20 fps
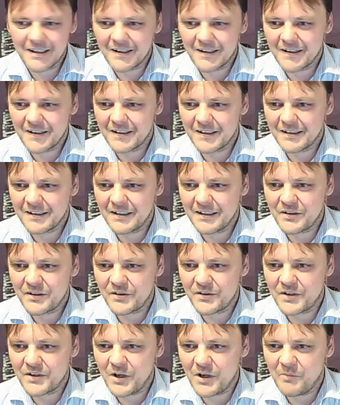let's just
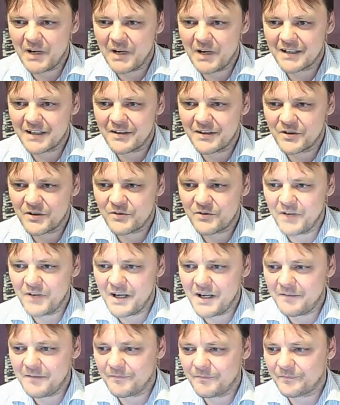go back to the screen.
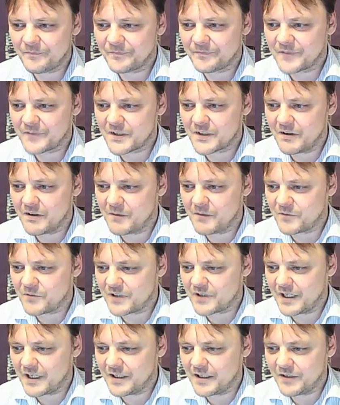Sorry, I'm just getting used to